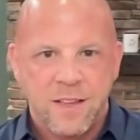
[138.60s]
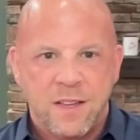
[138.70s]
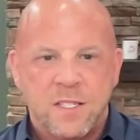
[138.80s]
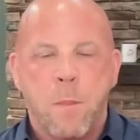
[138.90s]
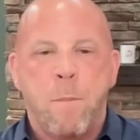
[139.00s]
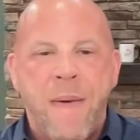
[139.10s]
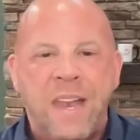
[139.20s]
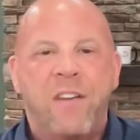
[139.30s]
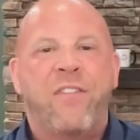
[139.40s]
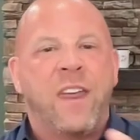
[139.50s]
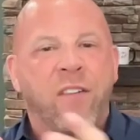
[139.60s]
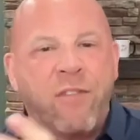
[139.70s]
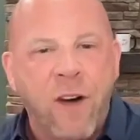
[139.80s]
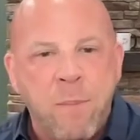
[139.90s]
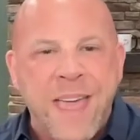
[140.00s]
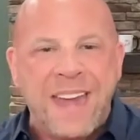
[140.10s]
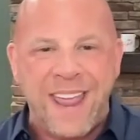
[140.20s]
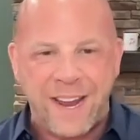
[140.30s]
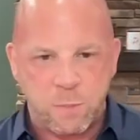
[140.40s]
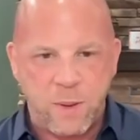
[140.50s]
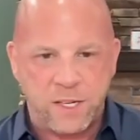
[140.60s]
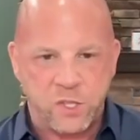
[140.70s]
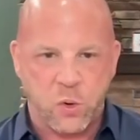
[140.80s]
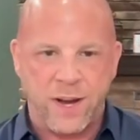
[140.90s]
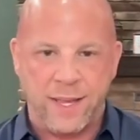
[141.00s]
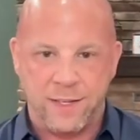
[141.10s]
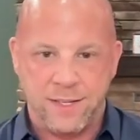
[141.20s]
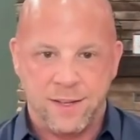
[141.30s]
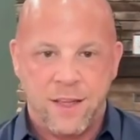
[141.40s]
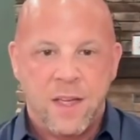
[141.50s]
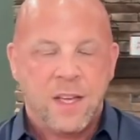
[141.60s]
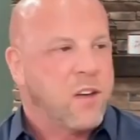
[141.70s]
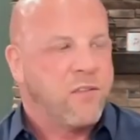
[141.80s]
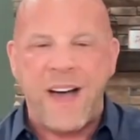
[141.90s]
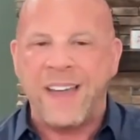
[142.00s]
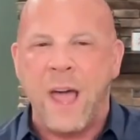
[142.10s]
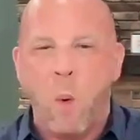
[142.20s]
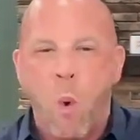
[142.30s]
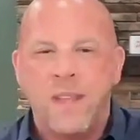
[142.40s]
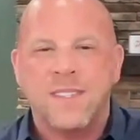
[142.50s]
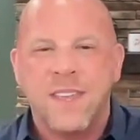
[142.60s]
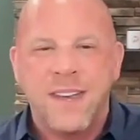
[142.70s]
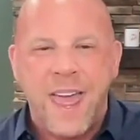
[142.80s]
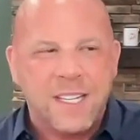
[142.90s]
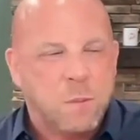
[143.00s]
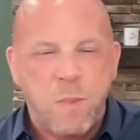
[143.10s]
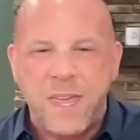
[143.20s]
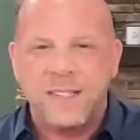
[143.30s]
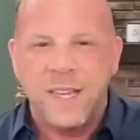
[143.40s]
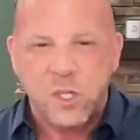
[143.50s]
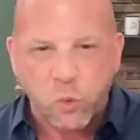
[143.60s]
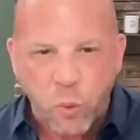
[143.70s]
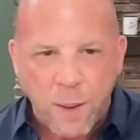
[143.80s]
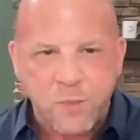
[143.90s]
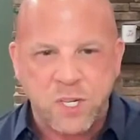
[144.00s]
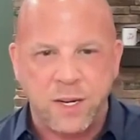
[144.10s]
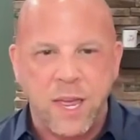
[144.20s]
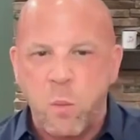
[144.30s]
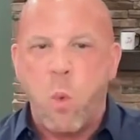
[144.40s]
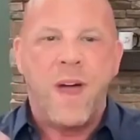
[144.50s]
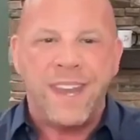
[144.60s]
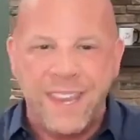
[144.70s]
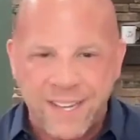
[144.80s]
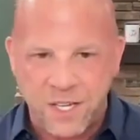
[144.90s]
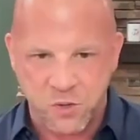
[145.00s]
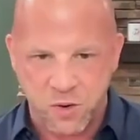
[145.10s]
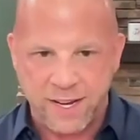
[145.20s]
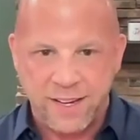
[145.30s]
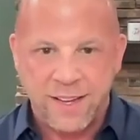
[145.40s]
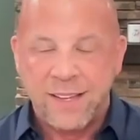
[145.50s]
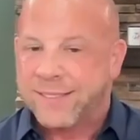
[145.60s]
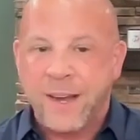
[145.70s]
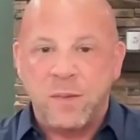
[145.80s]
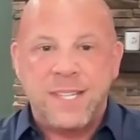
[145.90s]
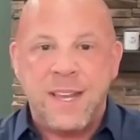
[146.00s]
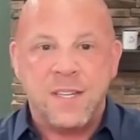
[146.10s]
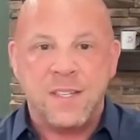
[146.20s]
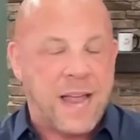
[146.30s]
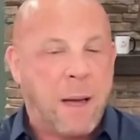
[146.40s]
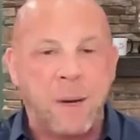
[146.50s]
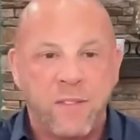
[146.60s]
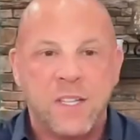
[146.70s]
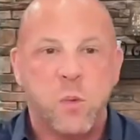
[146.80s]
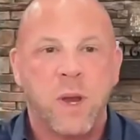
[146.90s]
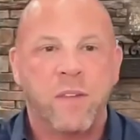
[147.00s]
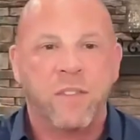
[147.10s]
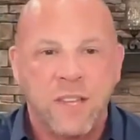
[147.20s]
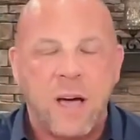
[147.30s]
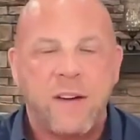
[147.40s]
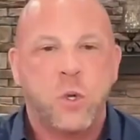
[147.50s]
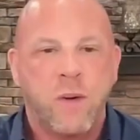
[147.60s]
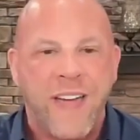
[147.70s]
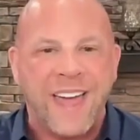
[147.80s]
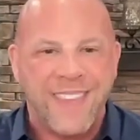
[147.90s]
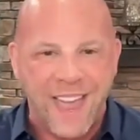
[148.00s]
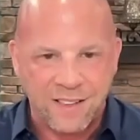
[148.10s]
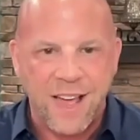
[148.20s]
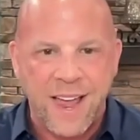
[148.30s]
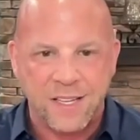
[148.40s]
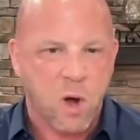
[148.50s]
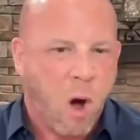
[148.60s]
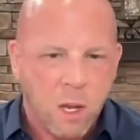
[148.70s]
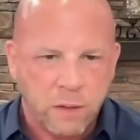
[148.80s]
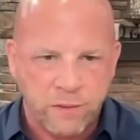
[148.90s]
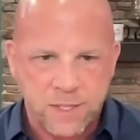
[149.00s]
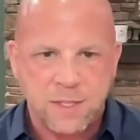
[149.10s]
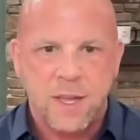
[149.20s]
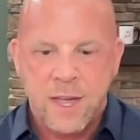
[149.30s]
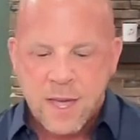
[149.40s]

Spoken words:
to benefit from that next big trend, to find out what's the next big disruption in what industry. They don't teach us that. How many of us would have loved to have had that class? All of us.